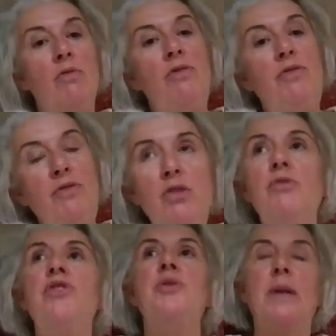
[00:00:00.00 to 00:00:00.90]

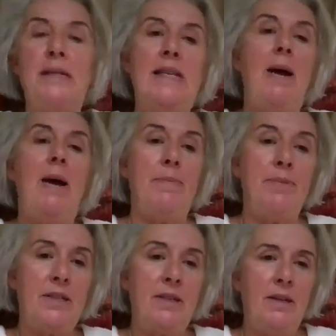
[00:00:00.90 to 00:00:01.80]
refuse to
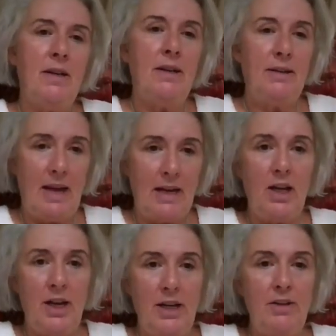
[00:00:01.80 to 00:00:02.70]
accept that
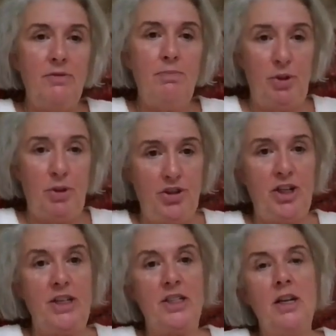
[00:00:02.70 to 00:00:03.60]
kind of
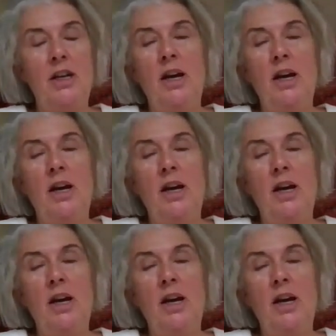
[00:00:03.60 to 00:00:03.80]
bullshit,